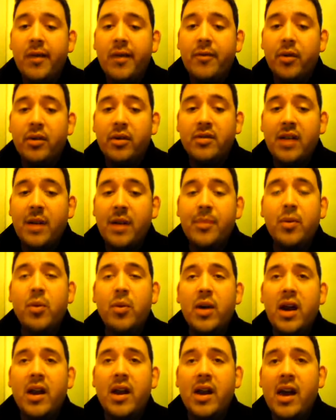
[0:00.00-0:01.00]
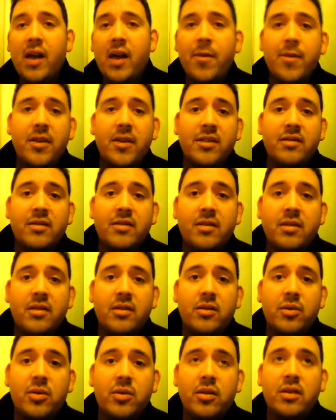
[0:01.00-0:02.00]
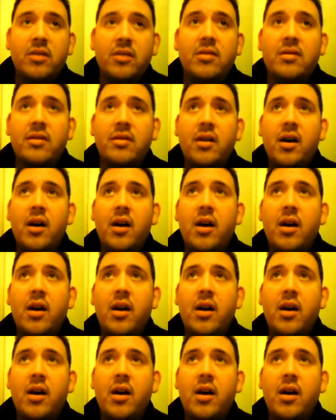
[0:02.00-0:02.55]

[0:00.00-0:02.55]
For example, we had ethnic students,